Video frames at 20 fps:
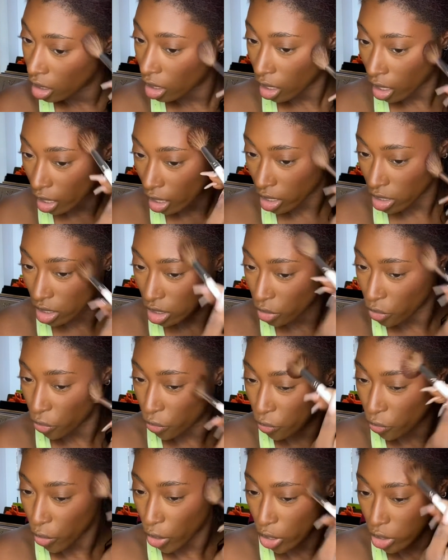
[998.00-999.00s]
as the
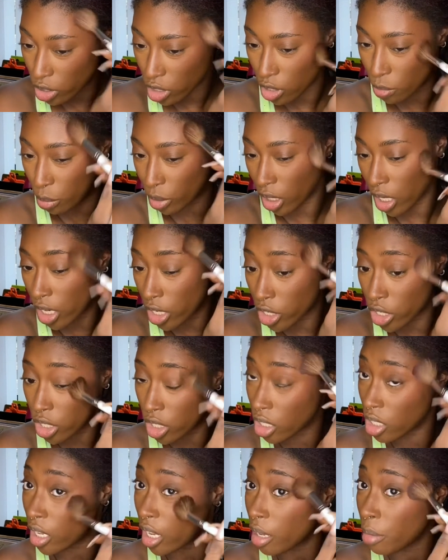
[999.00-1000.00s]
first blush
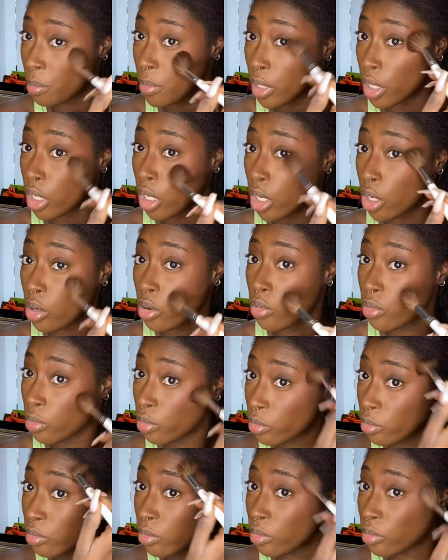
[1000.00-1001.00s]
step, you know?
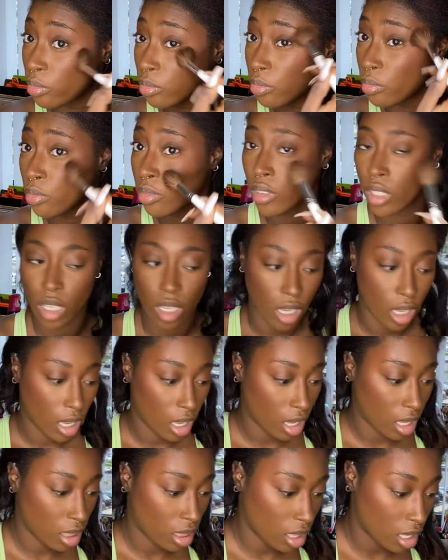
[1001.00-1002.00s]

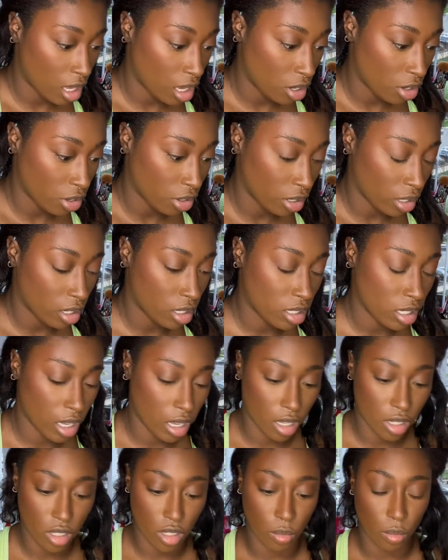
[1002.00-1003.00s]
And then you're gonna
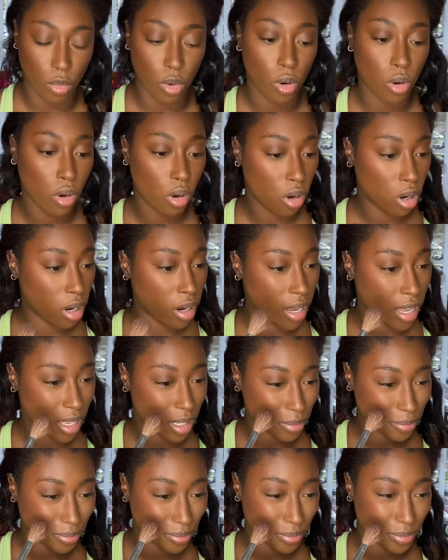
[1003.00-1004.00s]
take some more
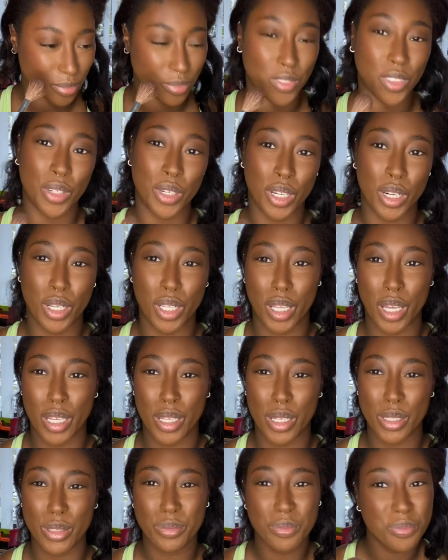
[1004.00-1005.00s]
and you're gonna like
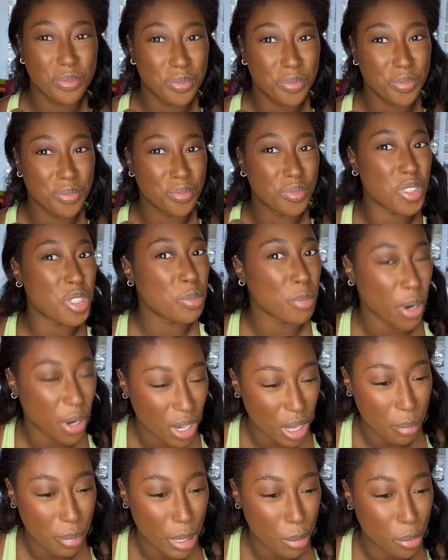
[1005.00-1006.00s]
smirk
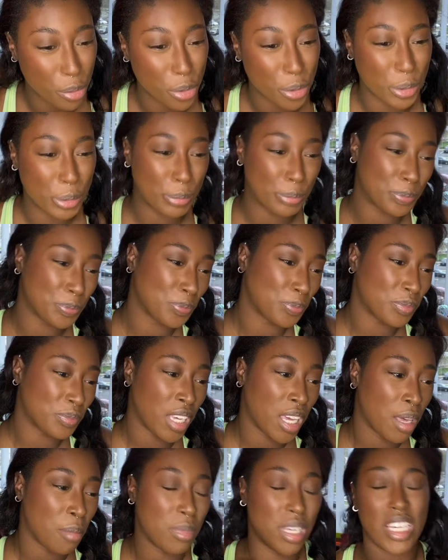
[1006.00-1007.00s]
at people
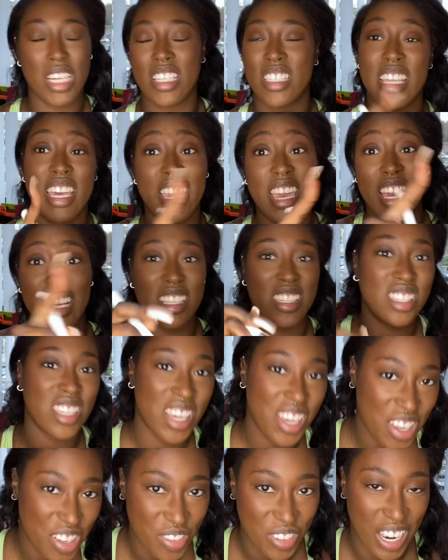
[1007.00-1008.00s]
because they can't
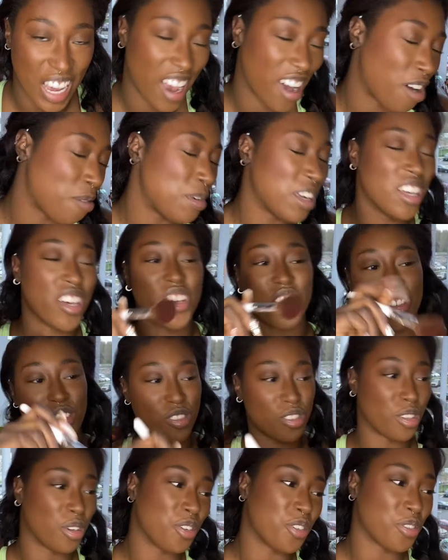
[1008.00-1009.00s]
see you now because you're
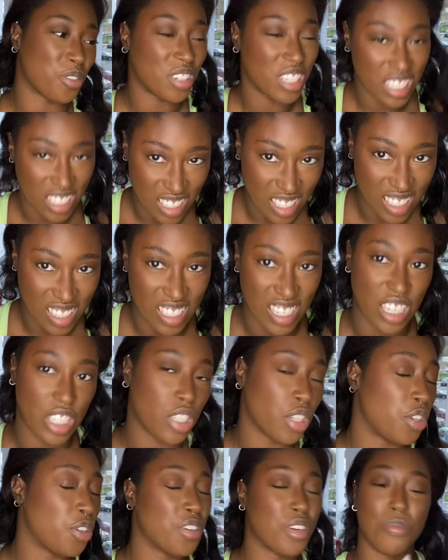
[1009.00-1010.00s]
social distancing. So
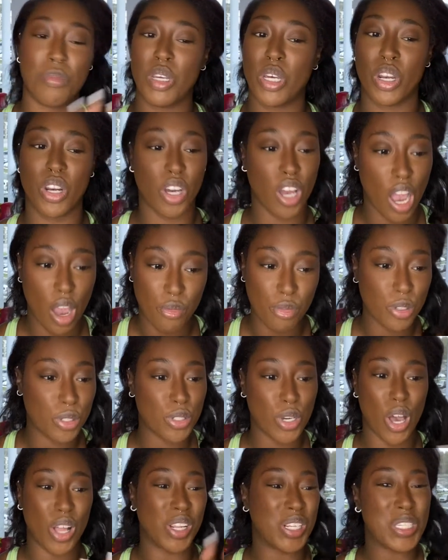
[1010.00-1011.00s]
you can be on a conference
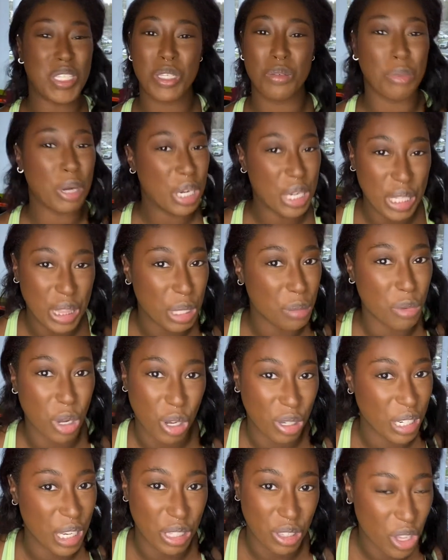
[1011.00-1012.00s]
call and smirk at them
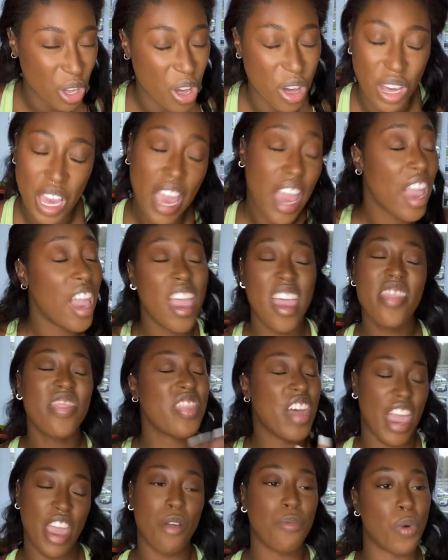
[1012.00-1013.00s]
all day long and
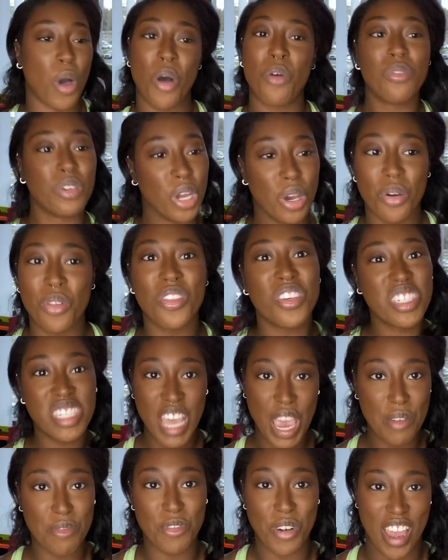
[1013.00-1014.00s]
they won't know the
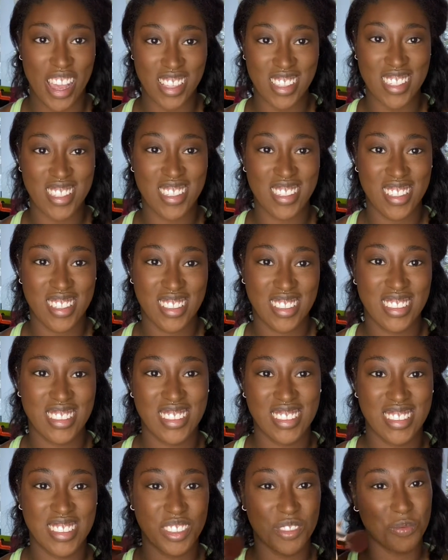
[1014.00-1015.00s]
difference.
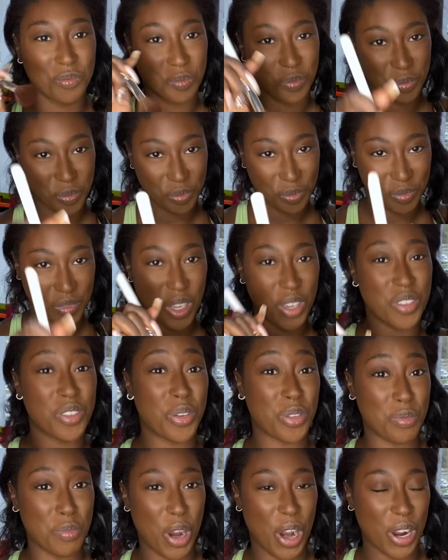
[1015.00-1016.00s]
So
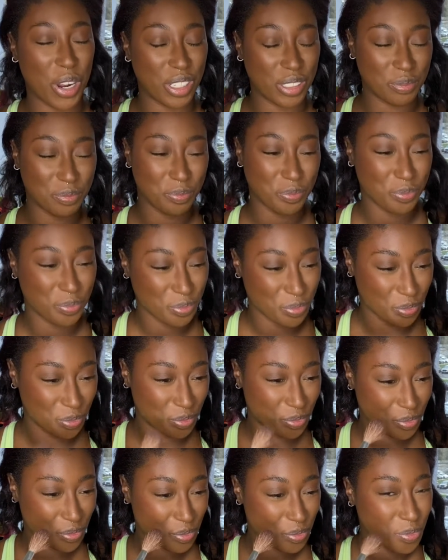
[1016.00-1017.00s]
smirk.
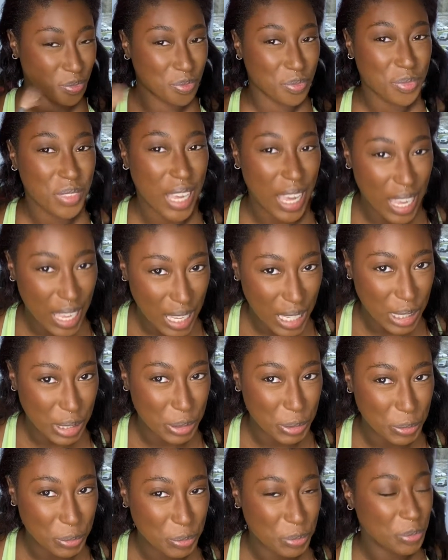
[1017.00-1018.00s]
I hate
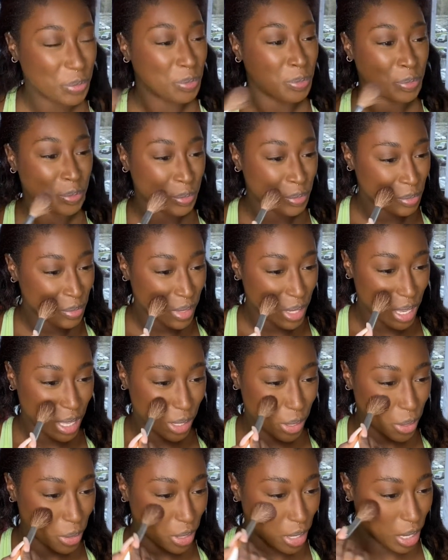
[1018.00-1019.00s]
you. And
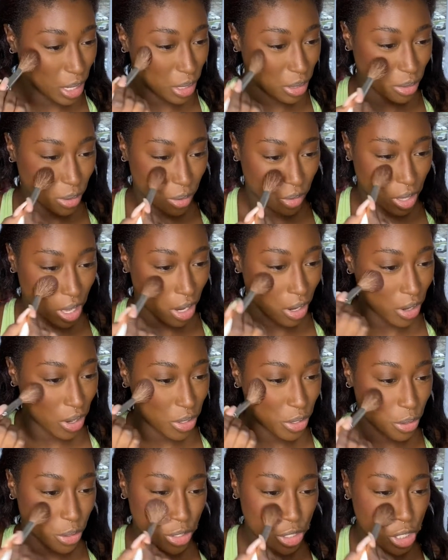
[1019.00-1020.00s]
go ahead and throw that on
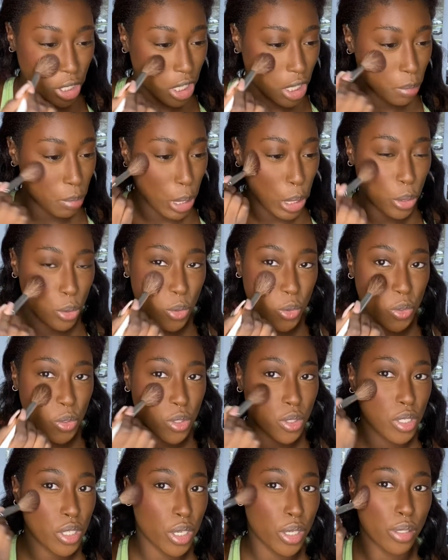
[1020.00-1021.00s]
your cheeky
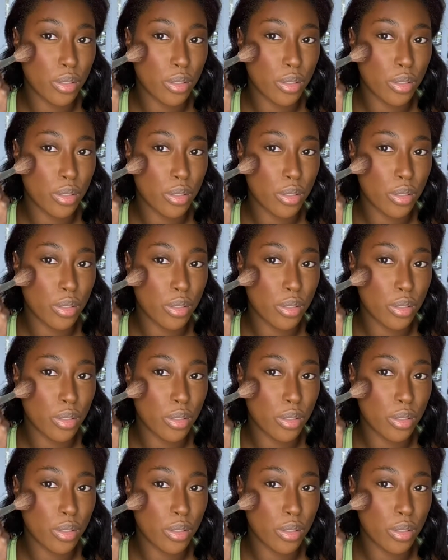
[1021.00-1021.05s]
bones